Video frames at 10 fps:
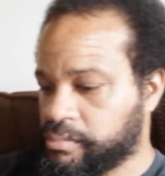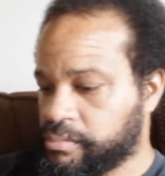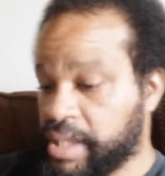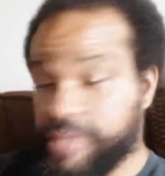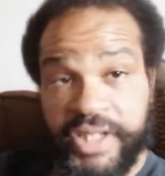
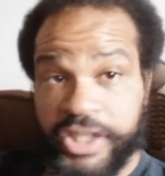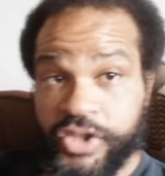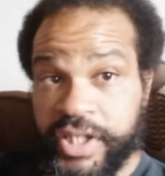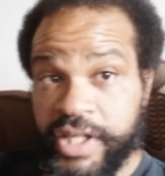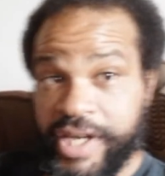but Felix
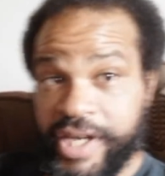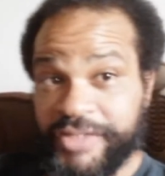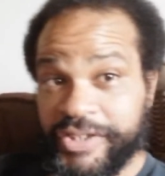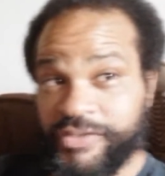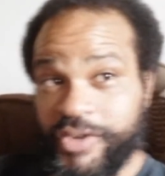Trinidad
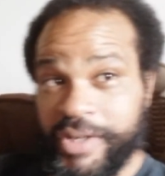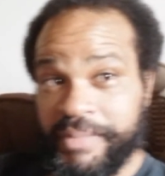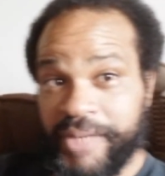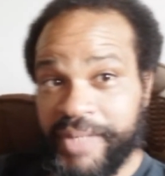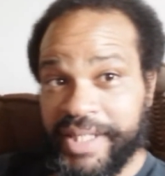versus Floyd
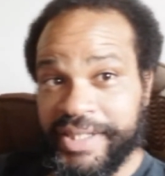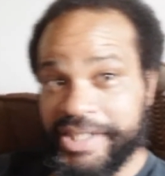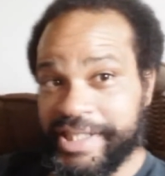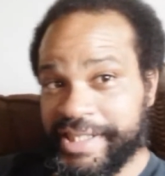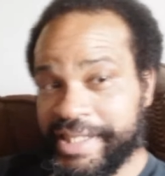Mayweather,
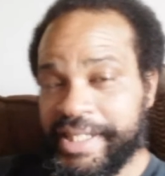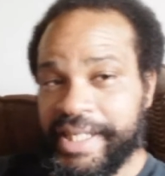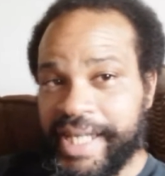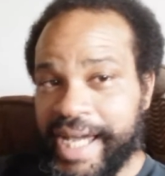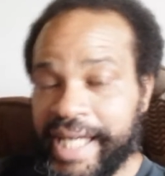just as a
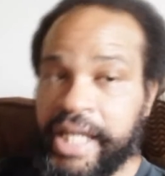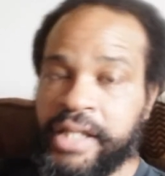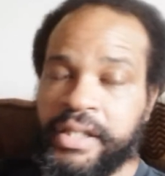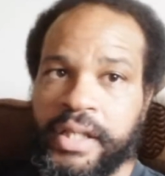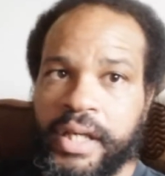
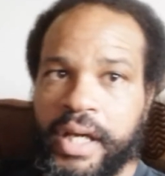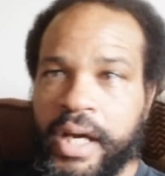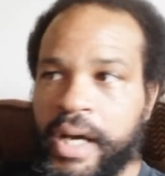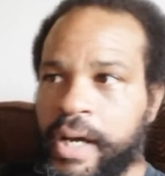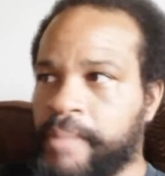again,
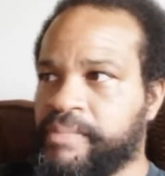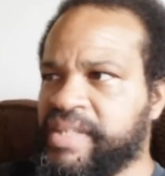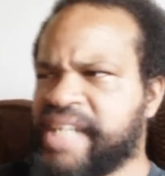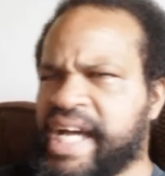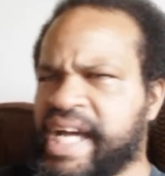um,
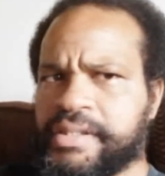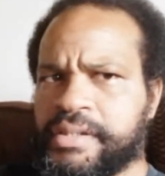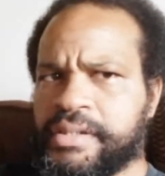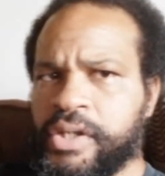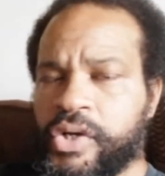these guys,
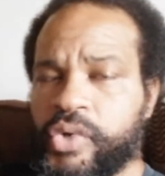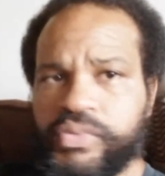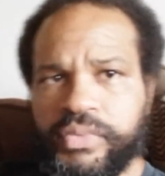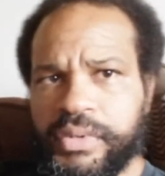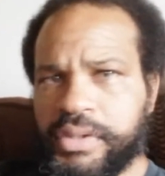you know,
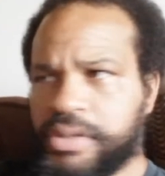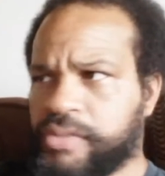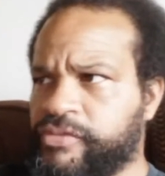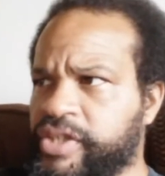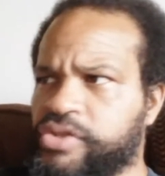
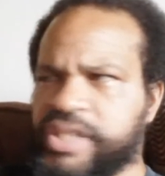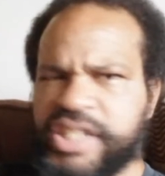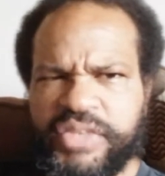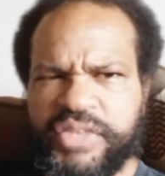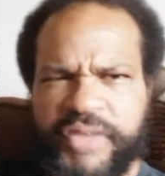Felix
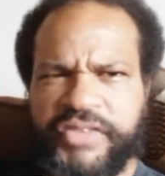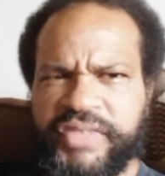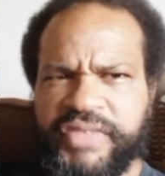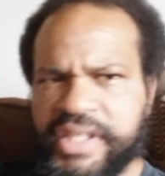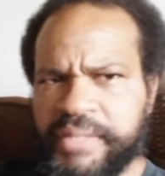Trinidad is what
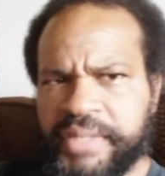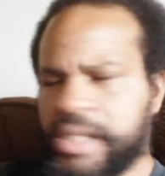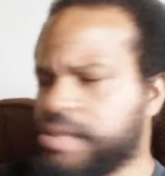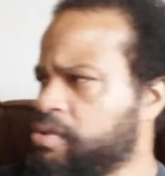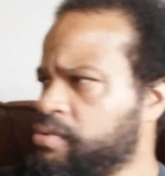fifty something
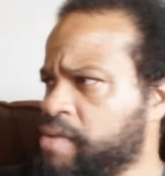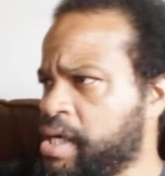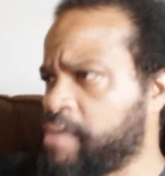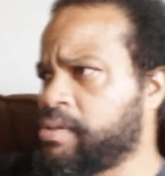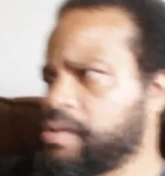years old
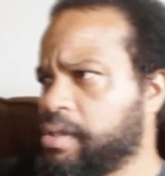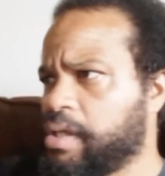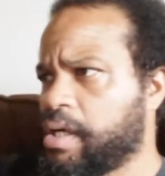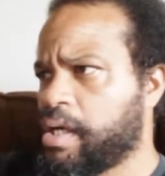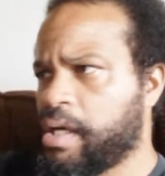now,
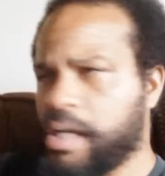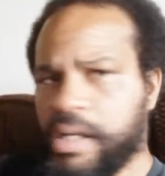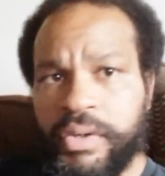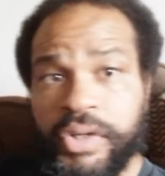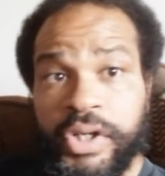uh,
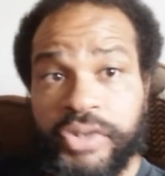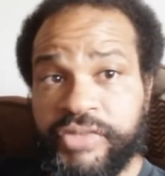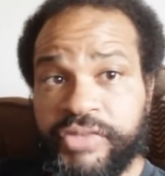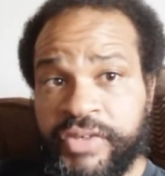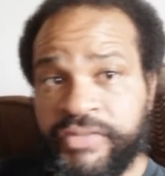or close
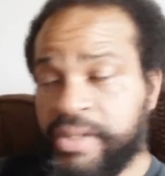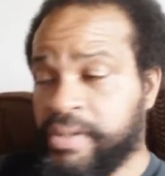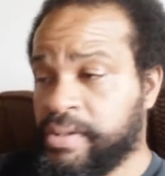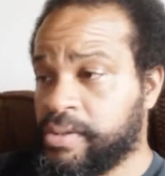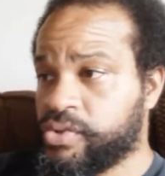to fifty.
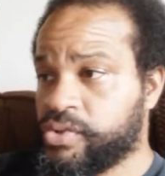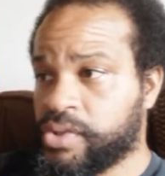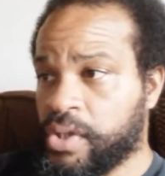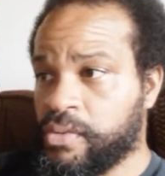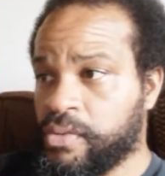
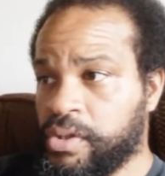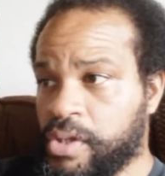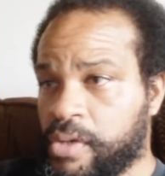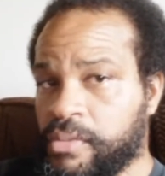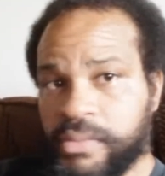So you
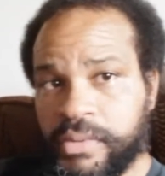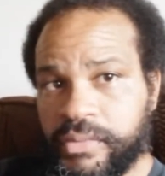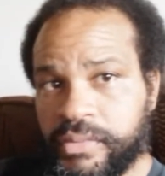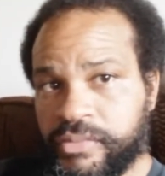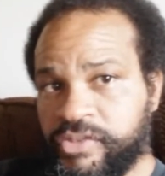know,
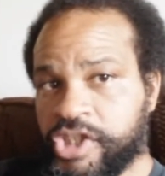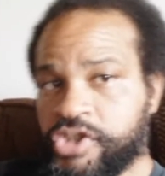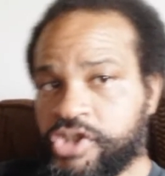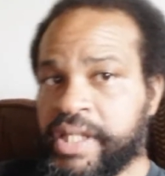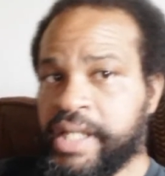Felix
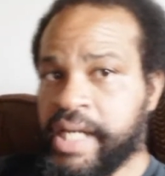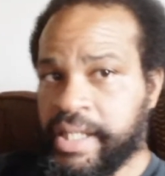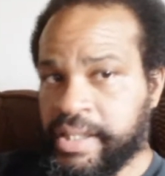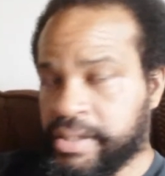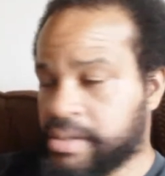
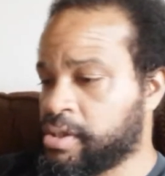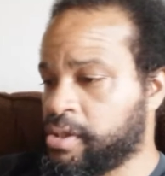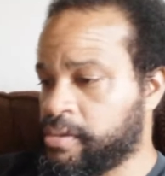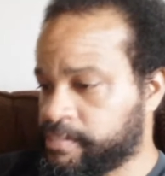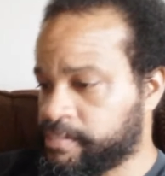Trinidad is, you know,